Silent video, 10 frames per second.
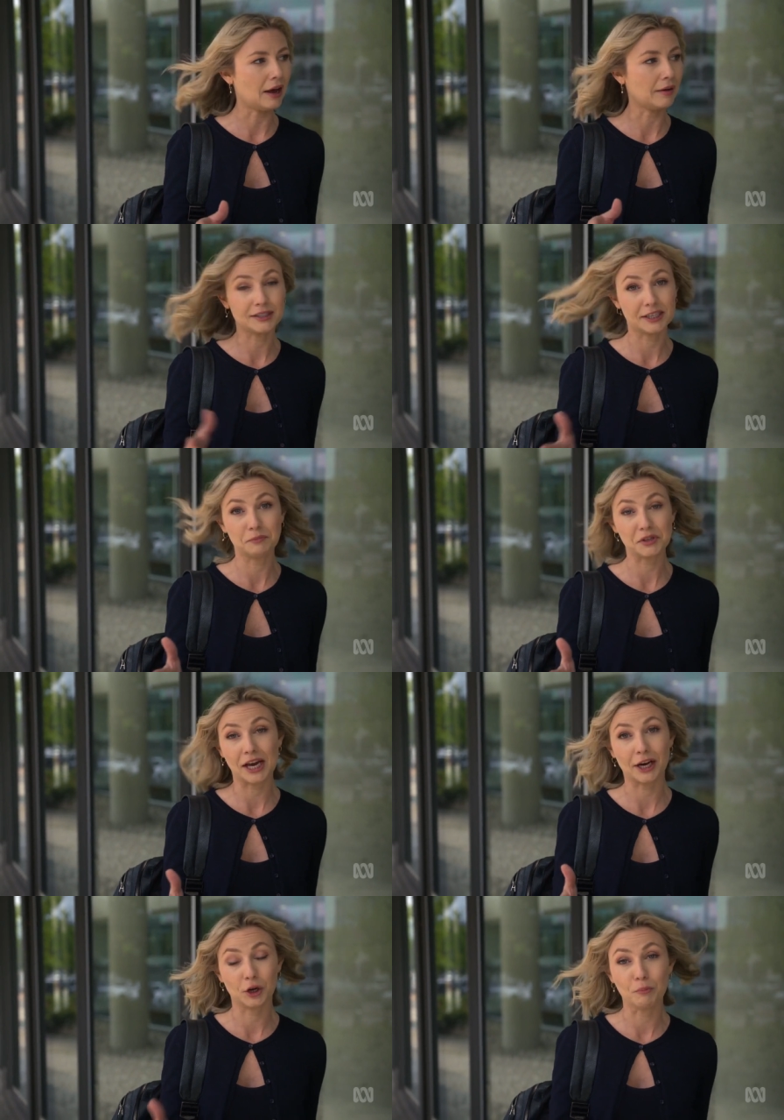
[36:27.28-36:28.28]
It seems
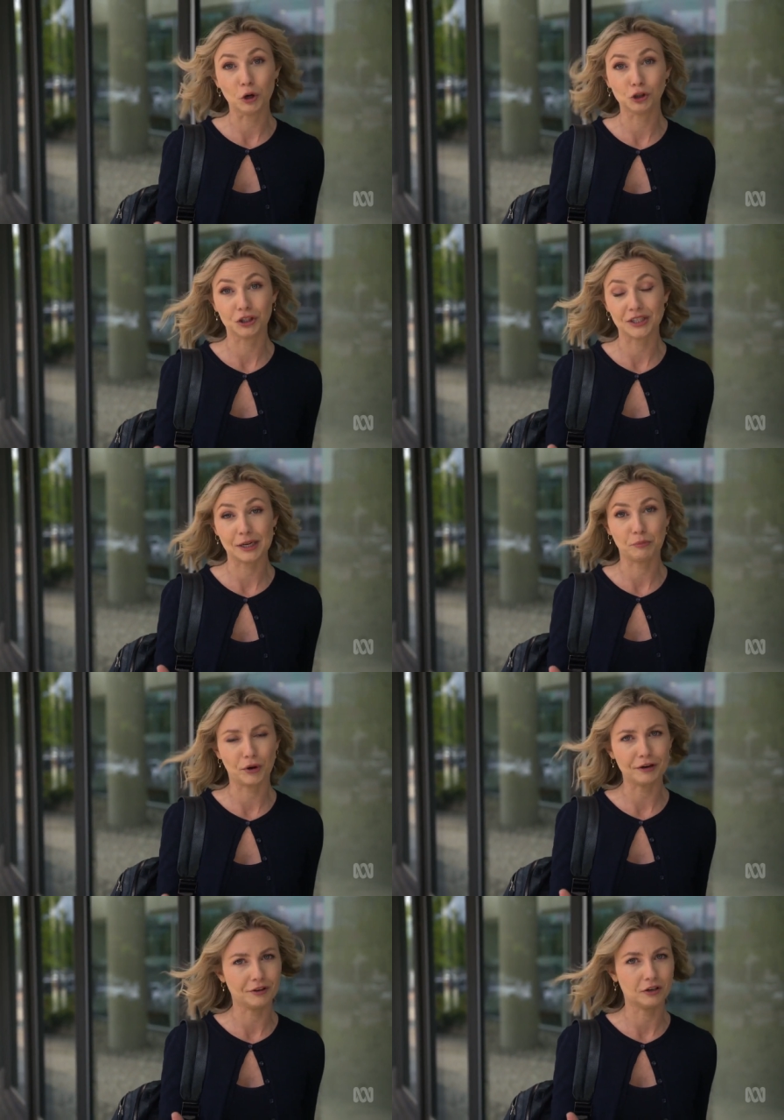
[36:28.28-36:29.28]
like an emergency
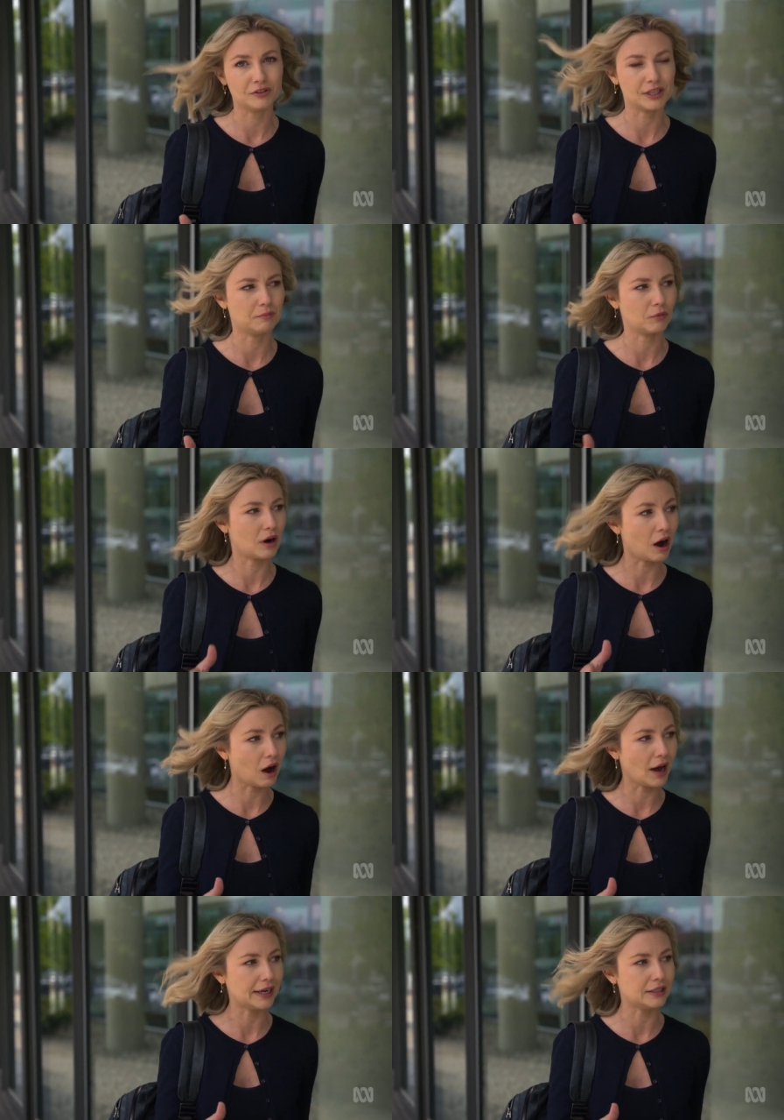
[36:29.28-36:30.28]
briefing of some
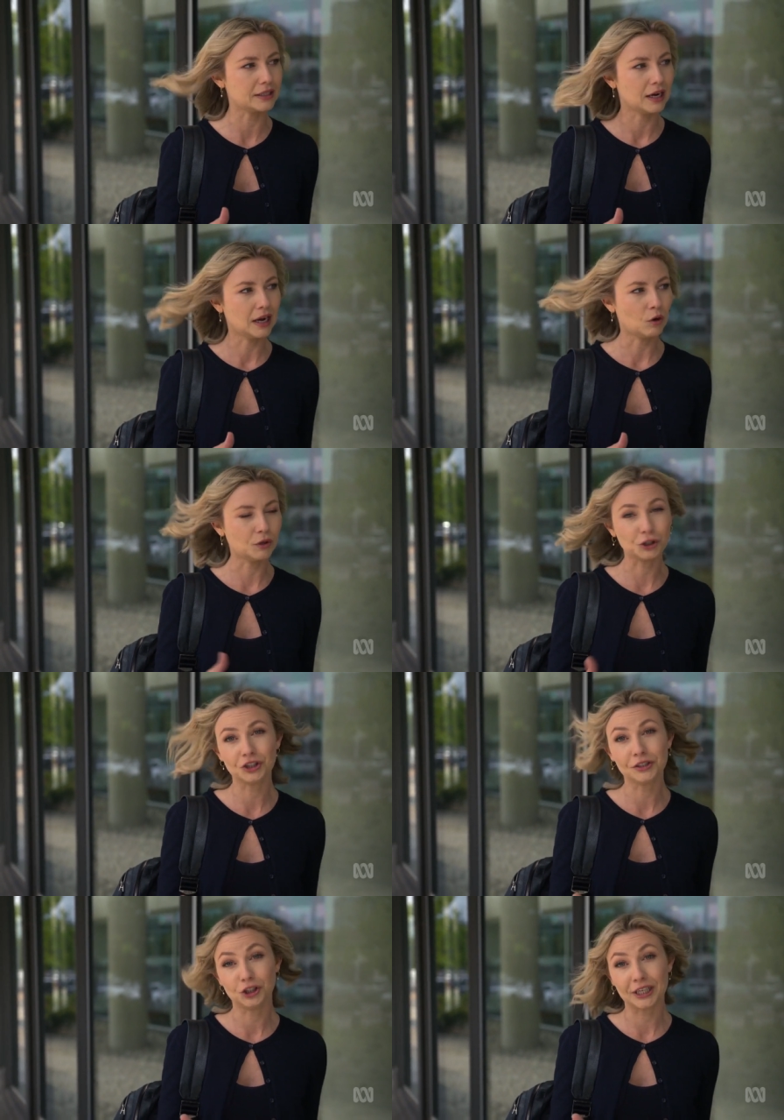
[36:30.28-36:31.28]
kind, which
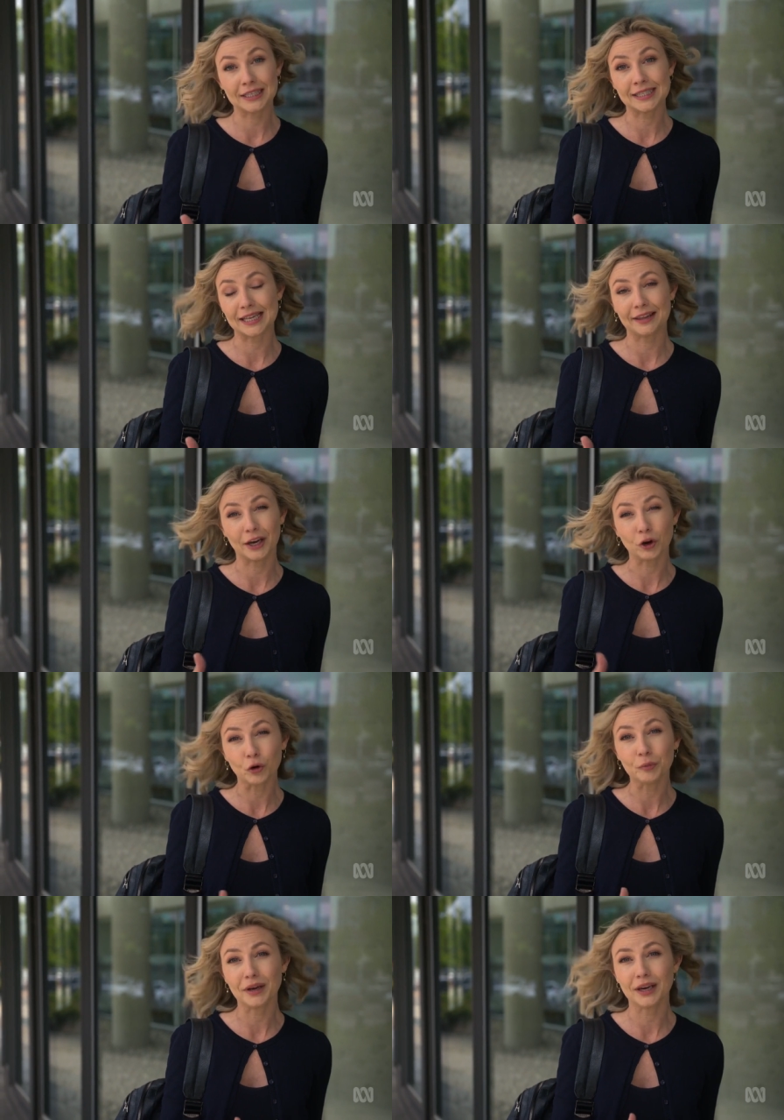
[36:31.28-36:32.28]
suggests that there
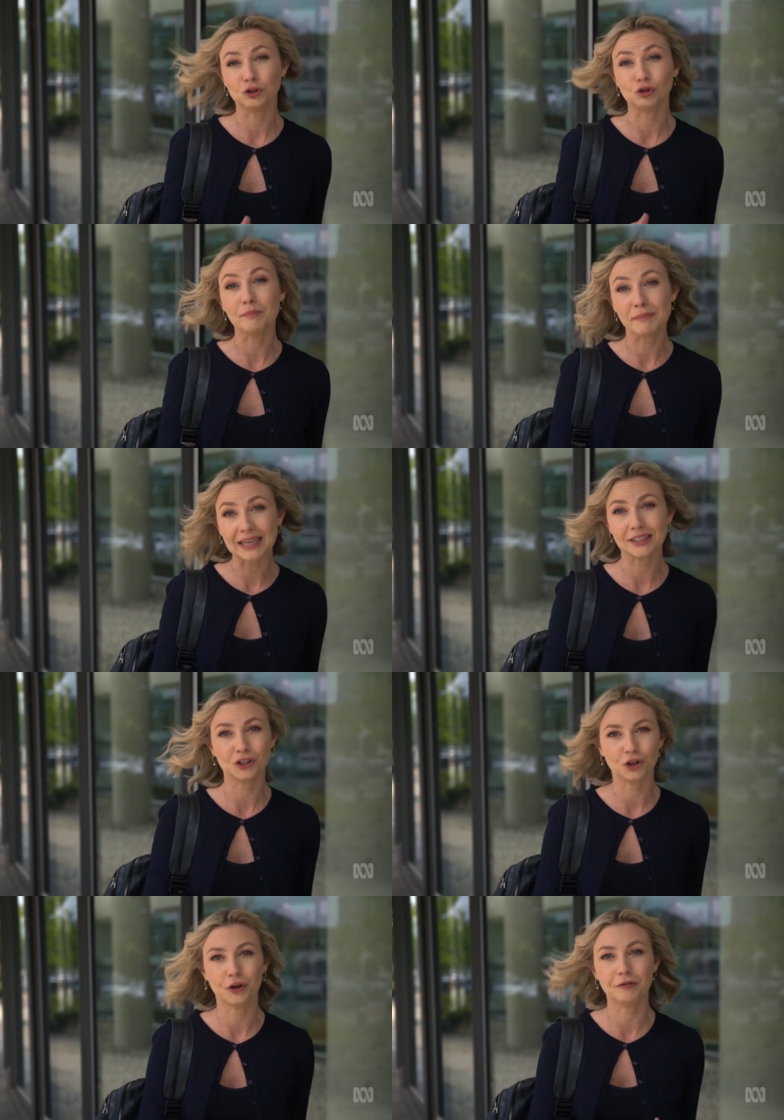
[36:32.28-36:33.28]
could be a dramatic
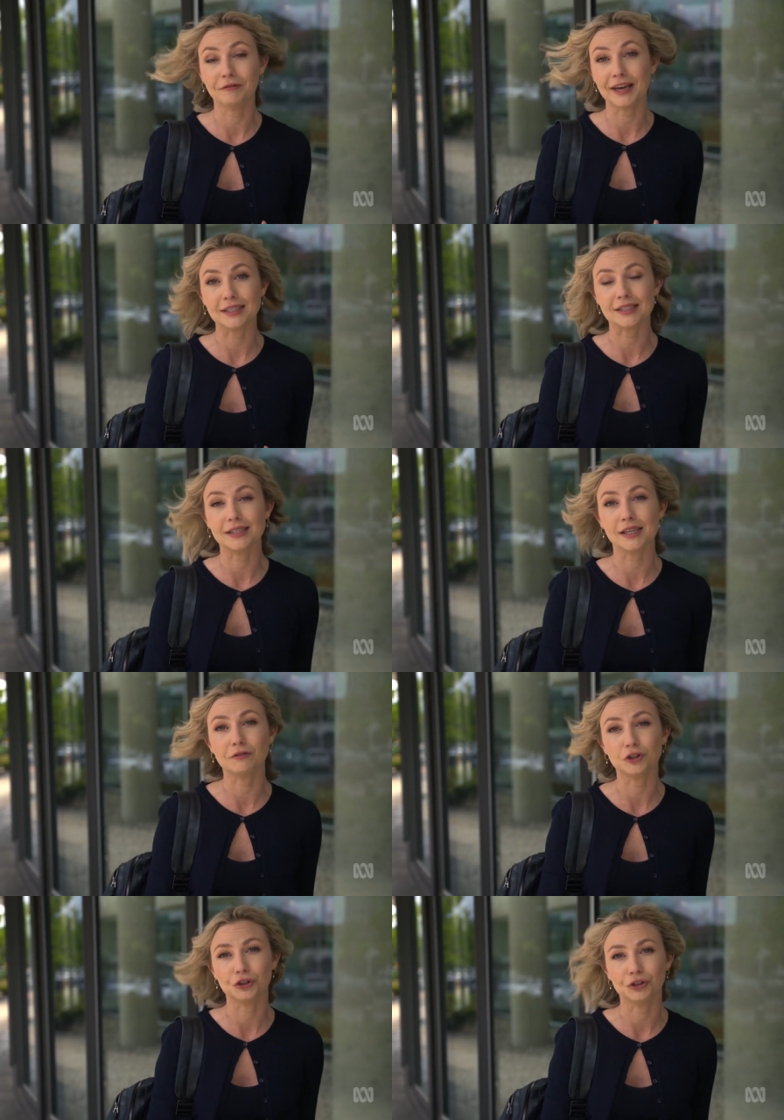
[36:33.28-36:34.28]
turn of events this
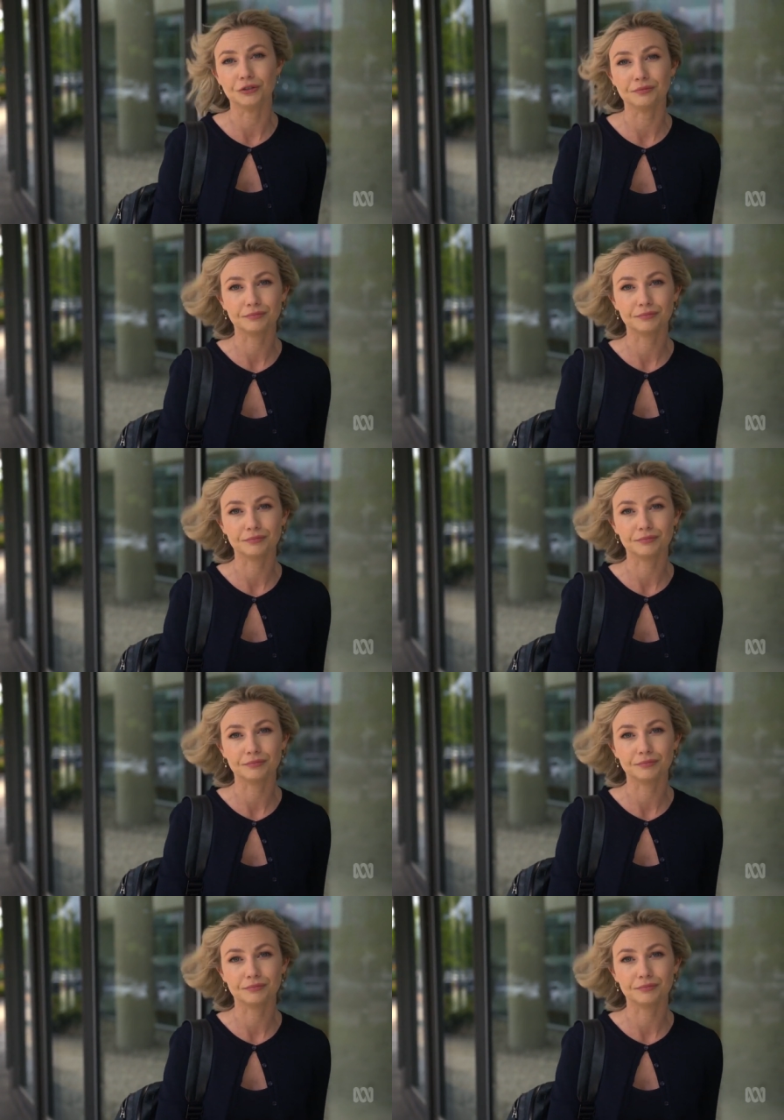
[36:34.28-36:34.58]
afternoon.